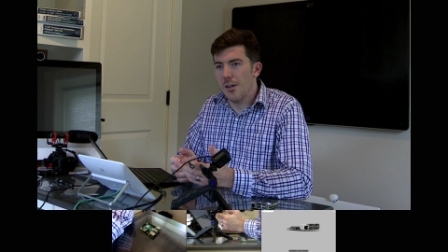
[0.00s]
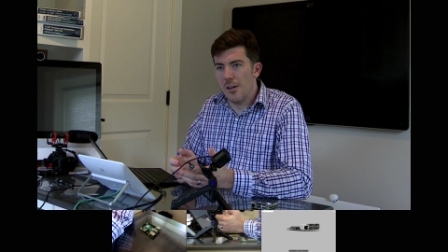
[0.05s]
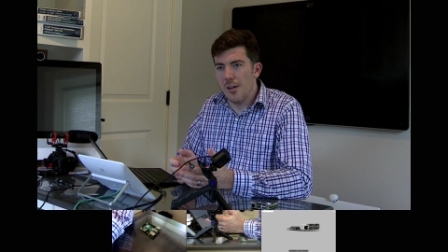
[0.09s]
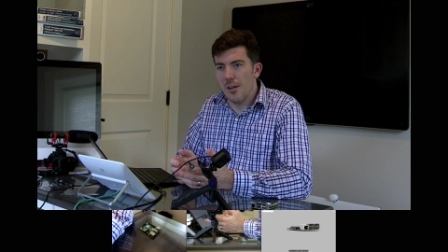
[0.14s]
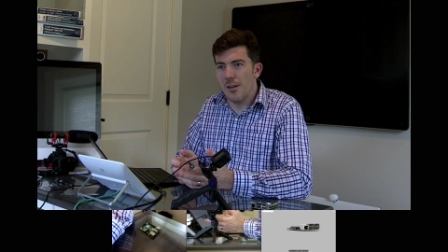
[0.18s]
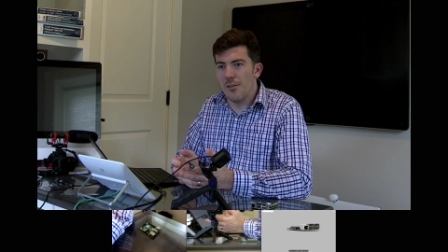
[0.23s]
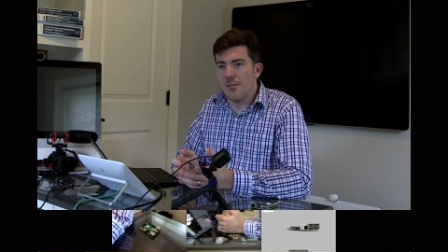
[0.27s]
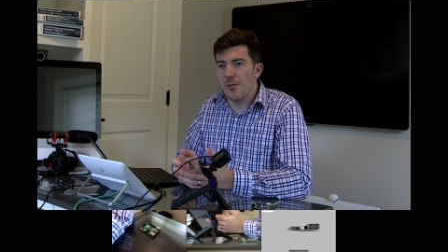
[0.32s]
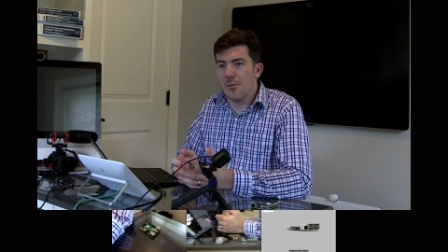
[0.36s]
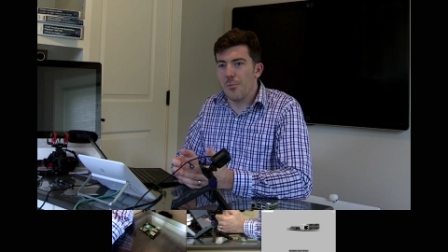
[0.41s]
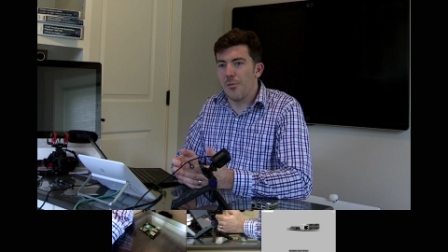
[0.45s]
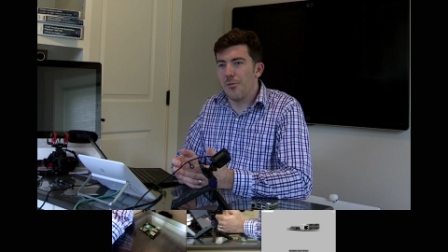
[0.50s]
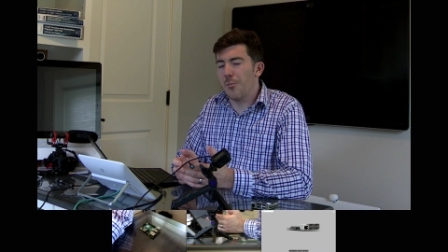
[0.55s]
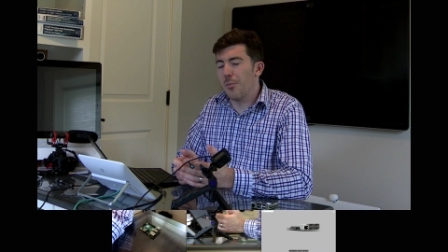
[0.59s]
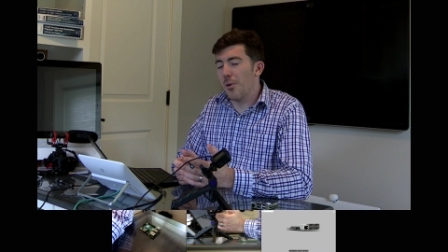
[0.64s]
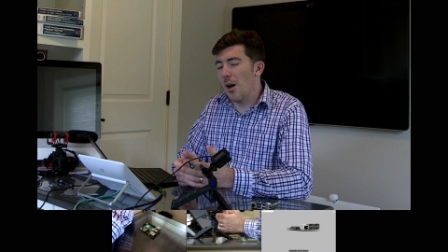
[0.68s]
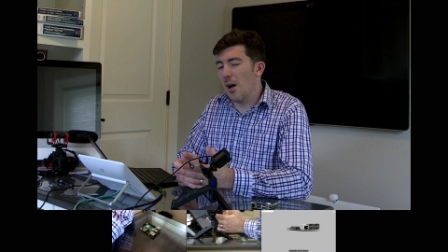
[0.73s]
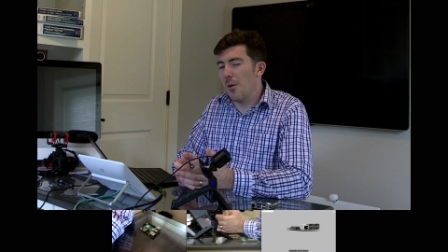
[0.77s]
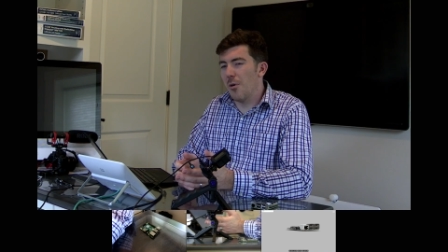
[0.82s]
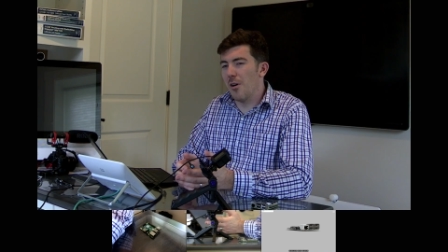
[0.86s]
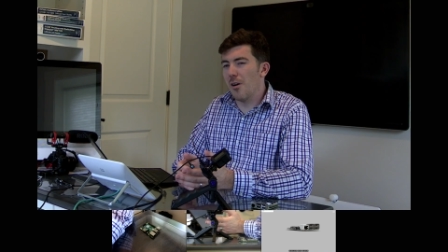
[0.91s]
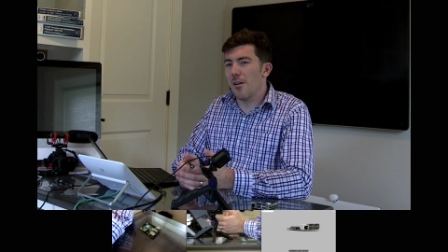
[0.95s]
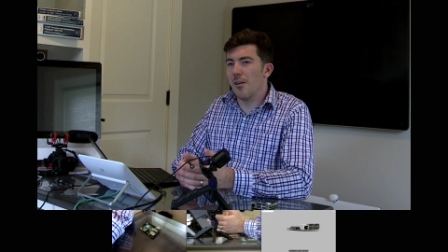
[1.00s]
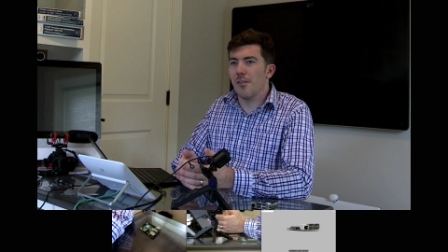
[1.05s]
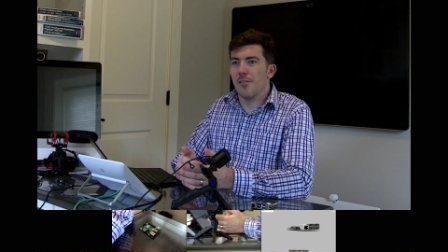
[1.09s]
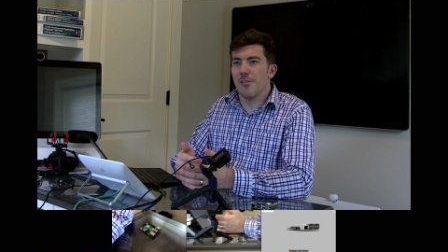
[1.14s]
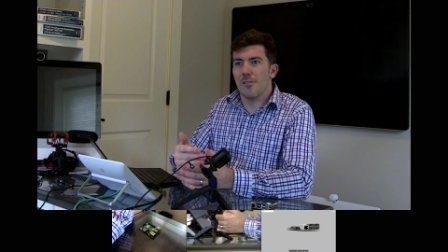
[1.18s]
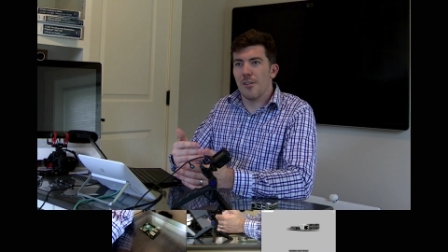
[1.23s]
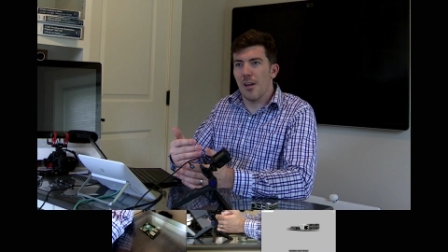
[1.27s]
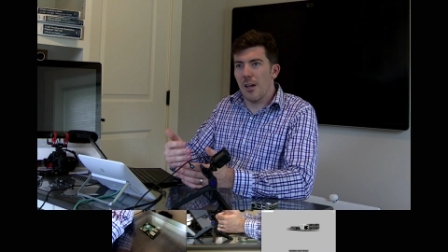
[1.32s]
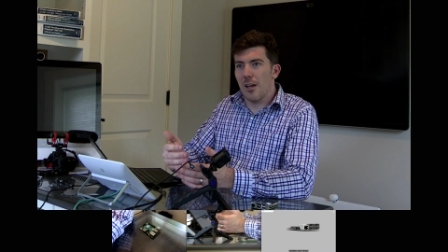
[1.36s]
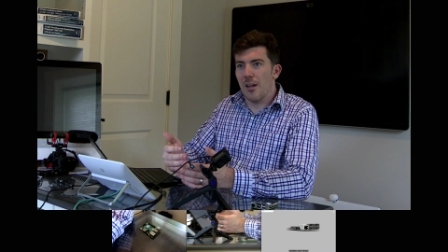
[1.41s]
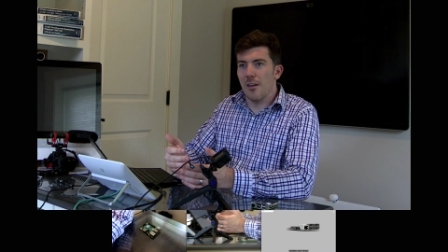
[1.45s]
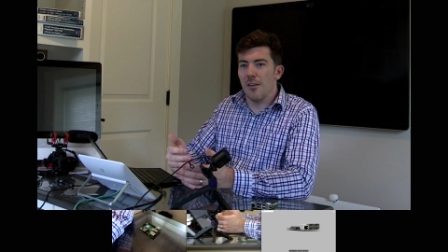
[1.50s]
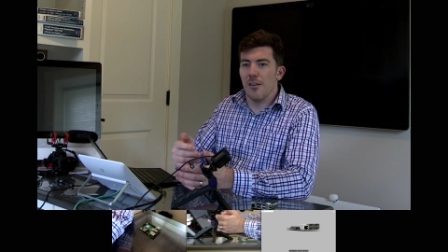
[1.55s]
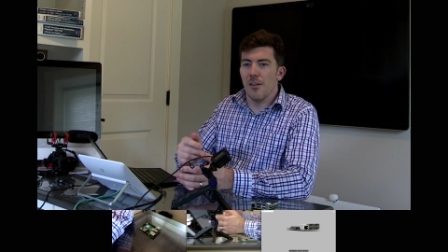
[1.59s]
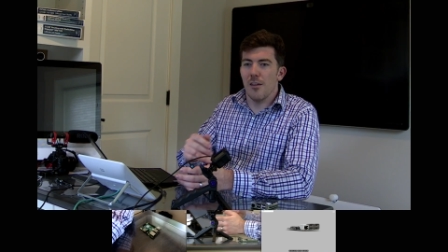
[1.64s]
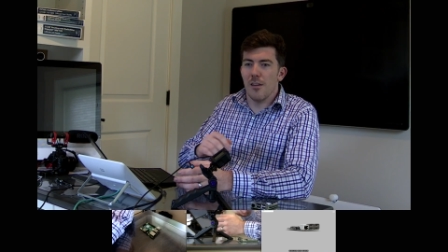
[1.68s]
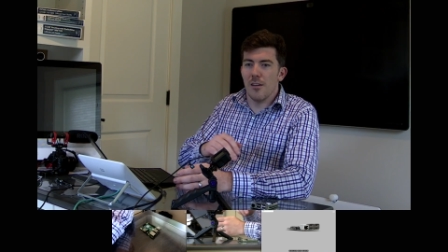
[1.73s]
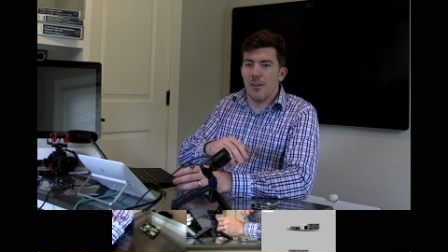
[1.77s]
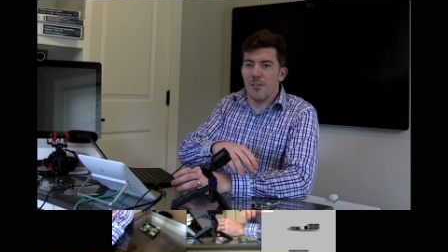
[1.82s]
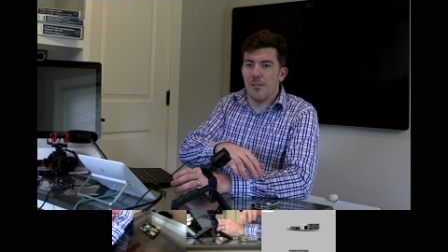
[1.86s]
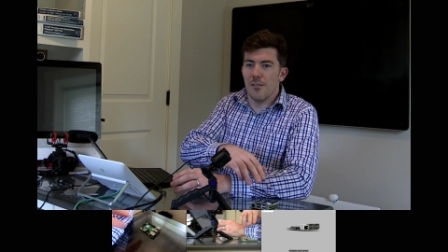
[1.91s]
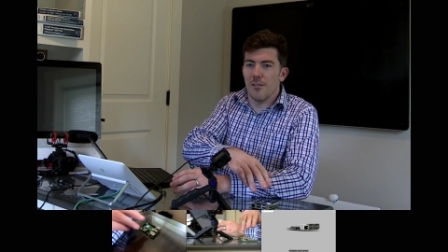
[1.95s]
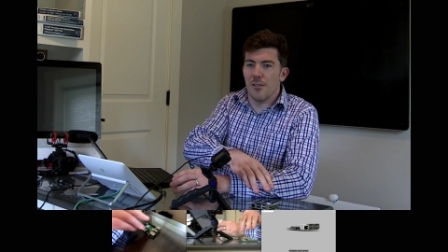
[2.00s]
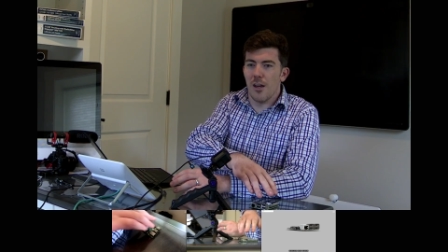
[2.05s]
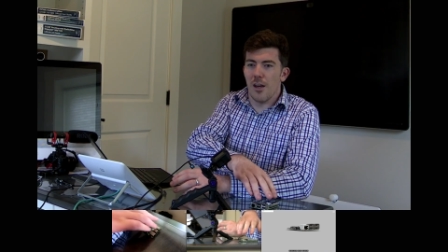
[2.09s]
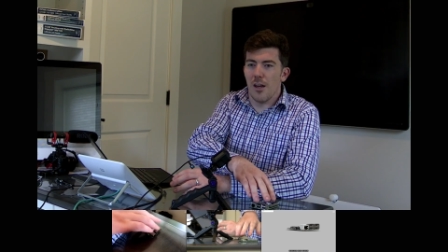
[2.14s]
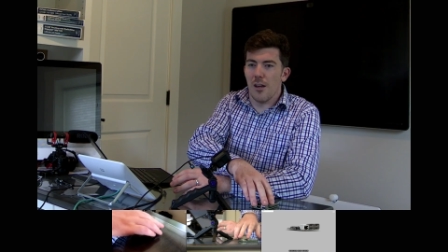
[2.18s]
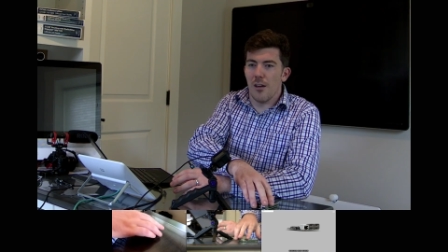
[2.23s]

It's a primary. Second is